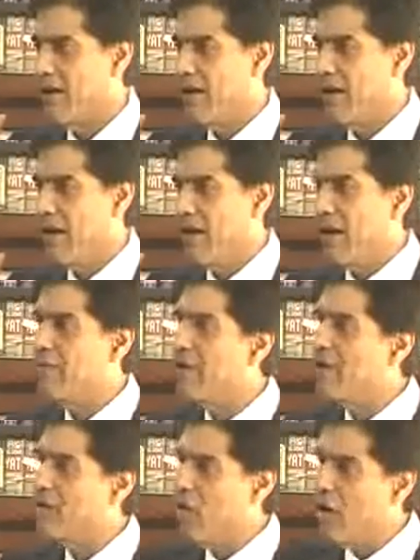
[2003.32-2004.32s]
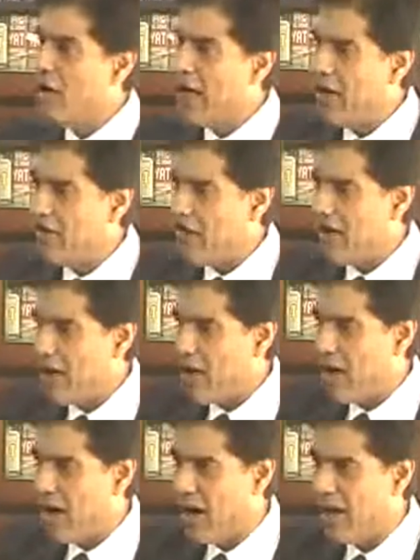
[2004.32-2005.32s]
If they don't have the
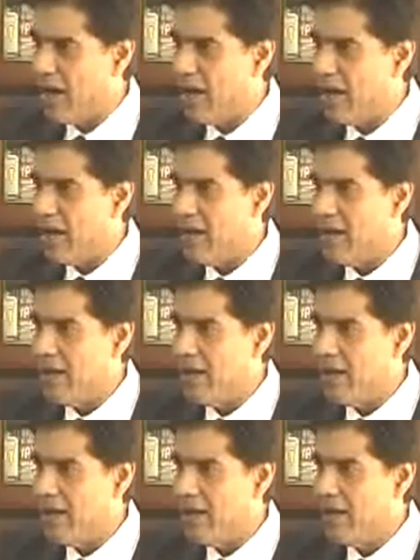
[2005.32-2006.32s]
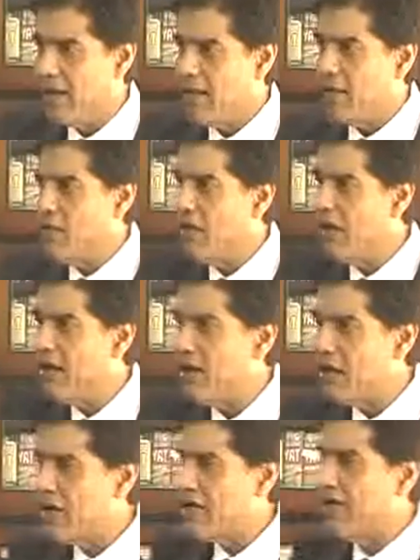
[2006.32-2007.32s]
record, then who will give you the
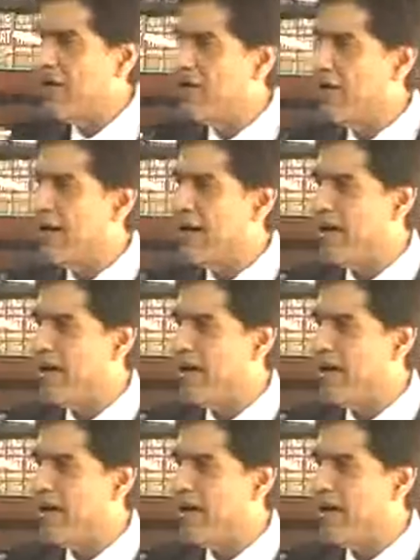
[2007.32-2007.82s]
certificate?